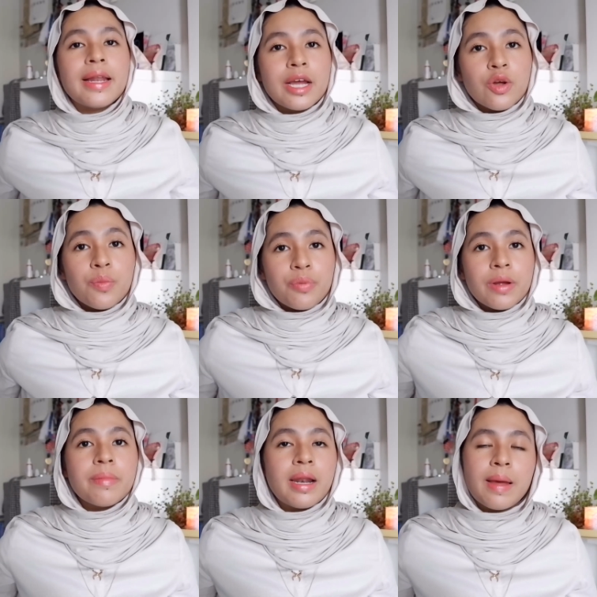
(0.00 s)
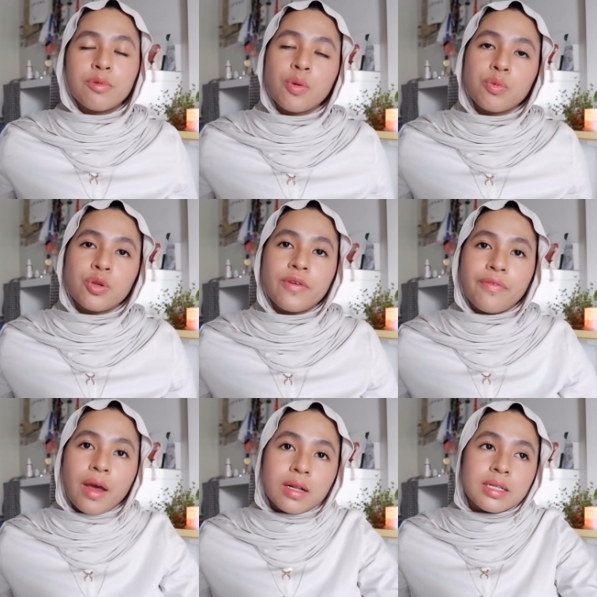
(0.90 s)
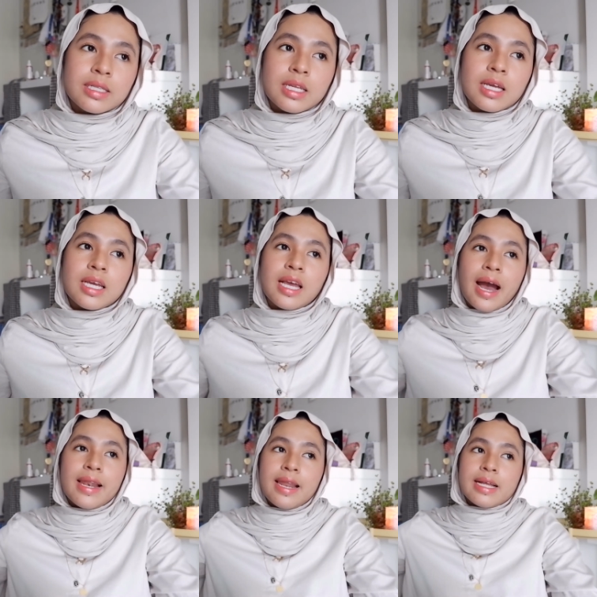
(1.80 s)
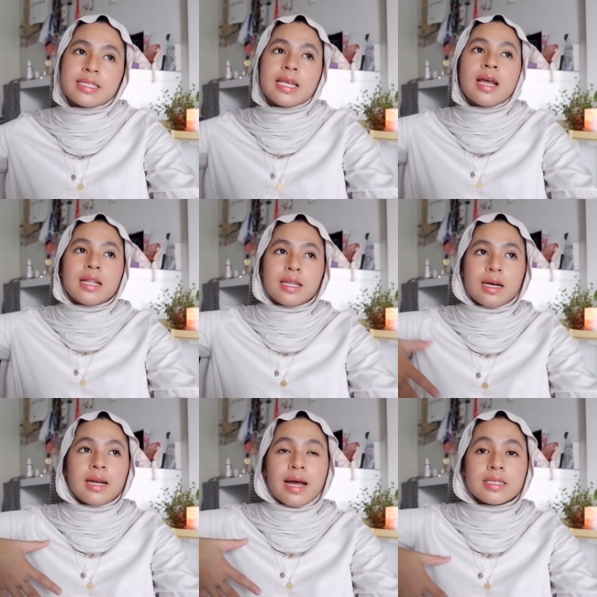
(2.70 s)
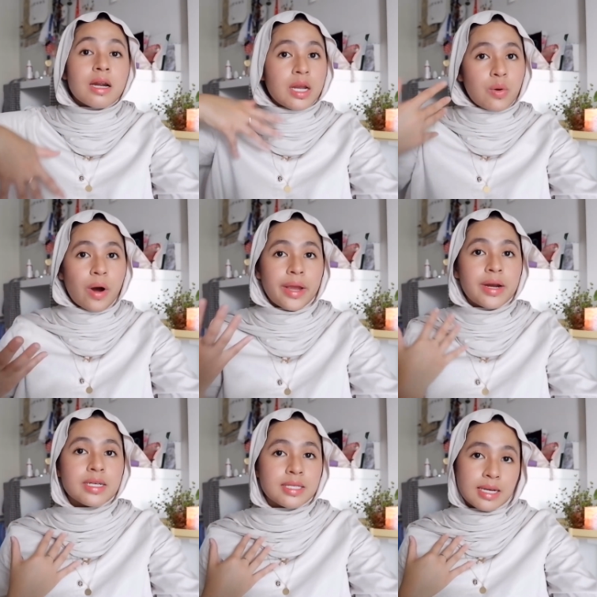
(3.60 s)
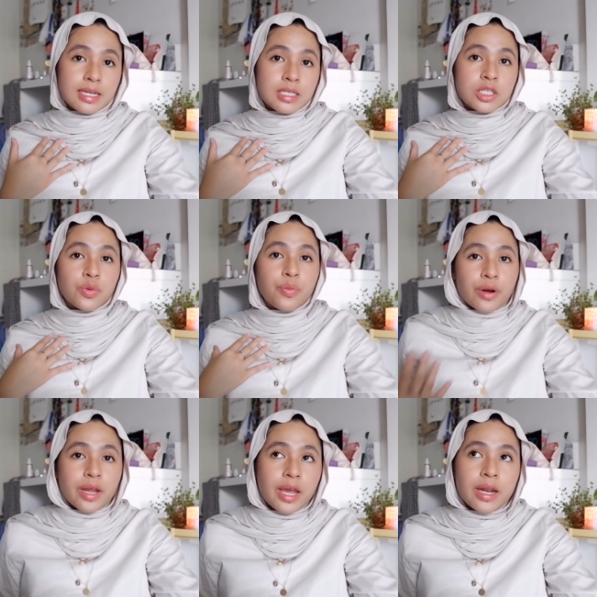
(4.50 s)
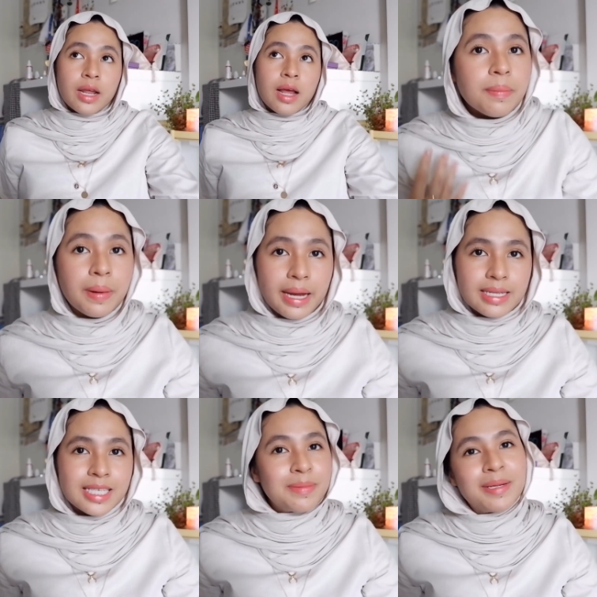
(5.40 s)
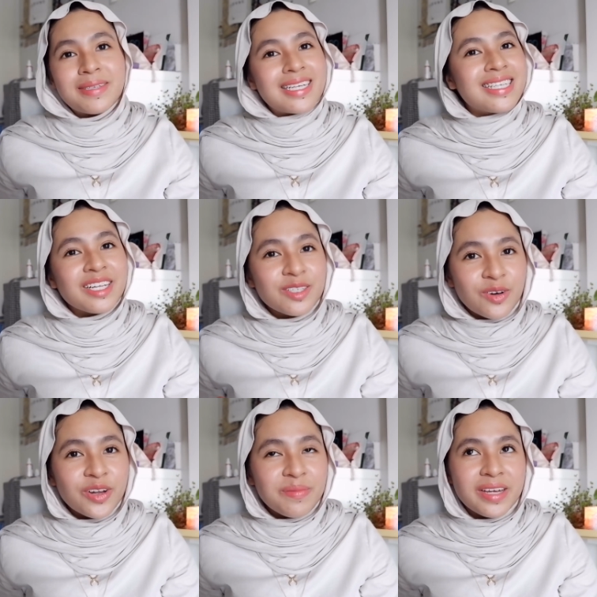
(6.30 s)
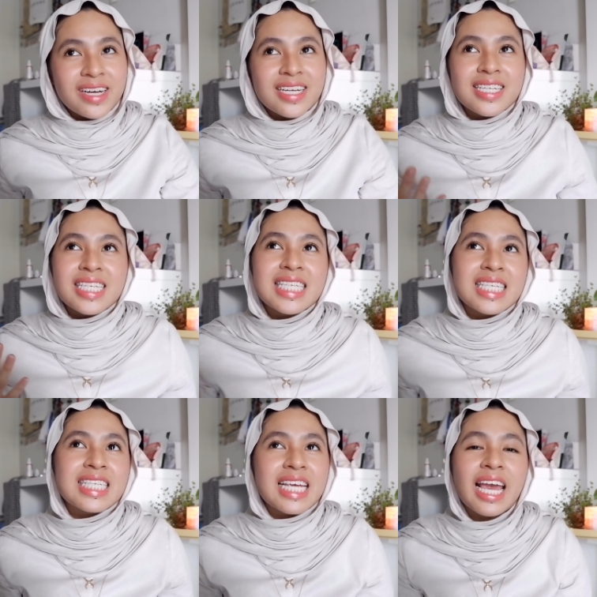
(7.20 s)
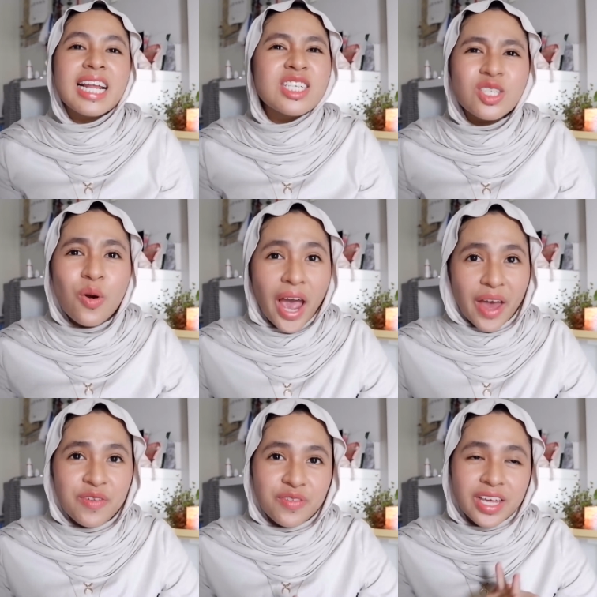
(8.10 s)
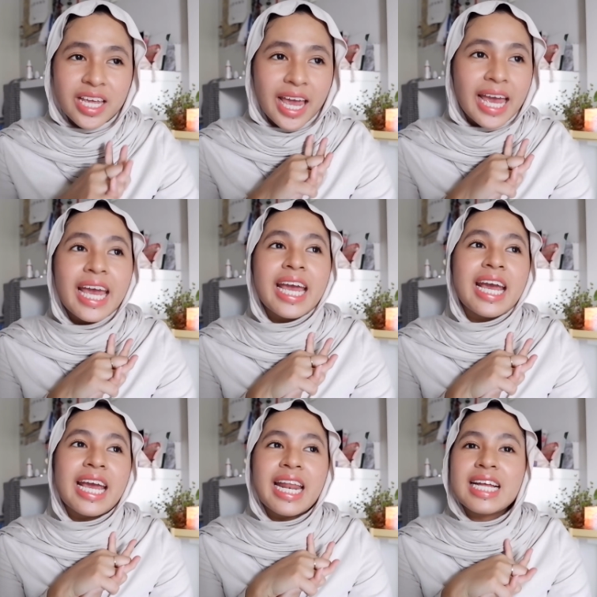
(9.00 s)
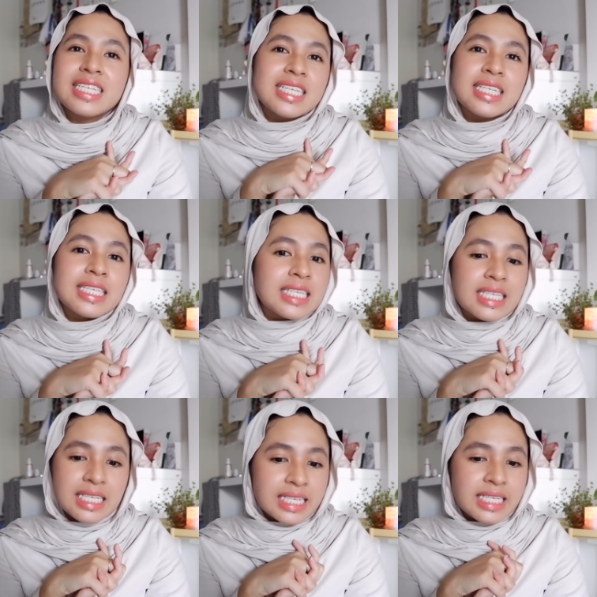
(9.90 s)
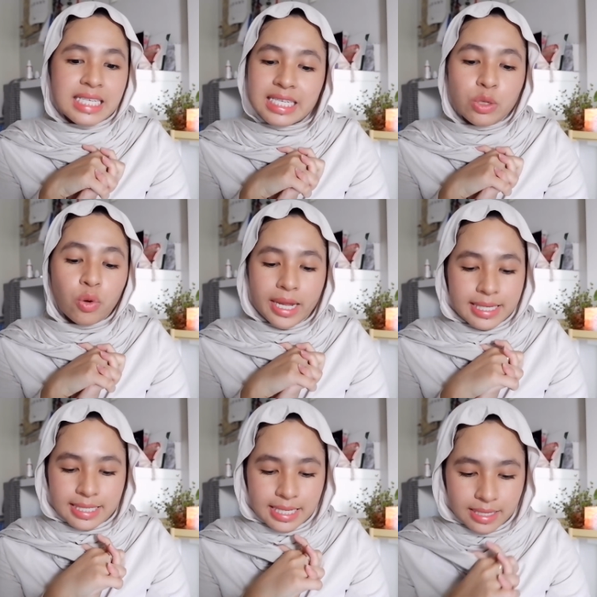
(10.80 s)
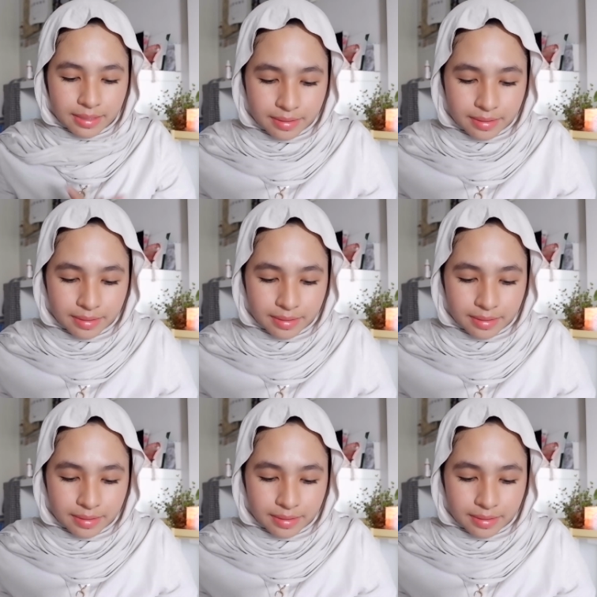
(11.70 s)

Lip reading: I don't bring my laptop to the faculty unless the class requires us to bring it, but sometimes I still don't because it is so heavy and I just so lazy.